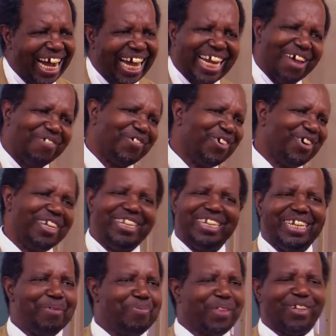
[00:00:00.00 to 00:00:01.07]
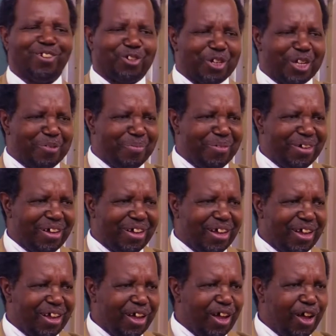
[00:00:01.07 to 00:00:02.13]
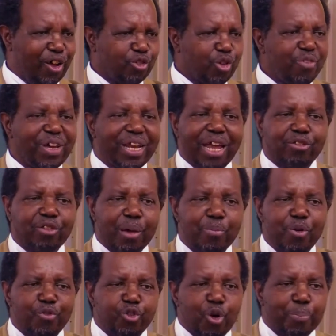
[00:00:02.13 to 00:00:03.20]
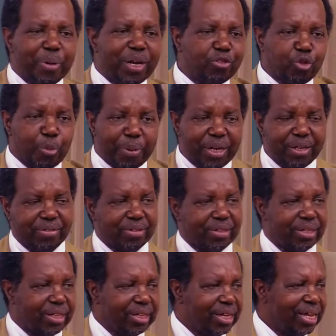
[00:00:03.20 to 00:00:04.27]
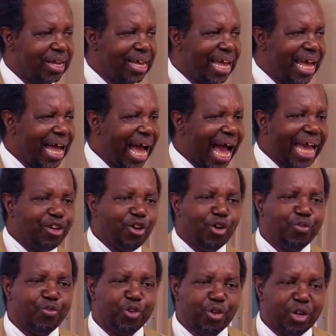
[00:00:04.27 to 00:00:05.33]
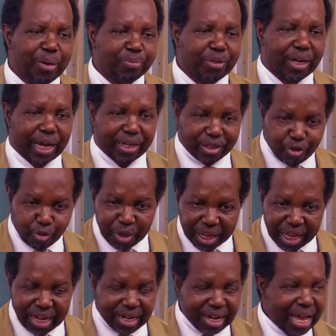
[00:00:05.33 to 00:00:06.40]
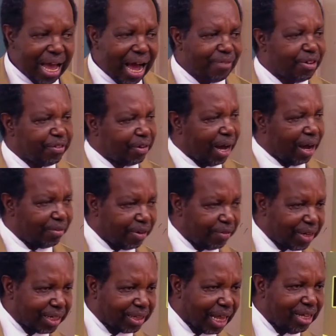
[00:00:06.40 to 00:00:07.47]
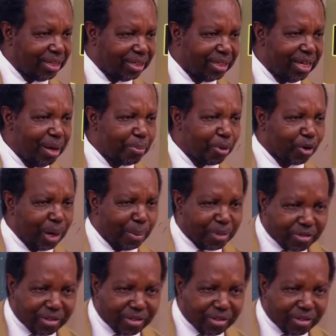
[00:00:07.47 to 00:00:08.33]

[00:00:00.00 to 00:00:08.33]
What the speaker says: And I feel indebted to him. So even as I move from place to place, I don't feel debt. Like this weekend, I have a very tight program.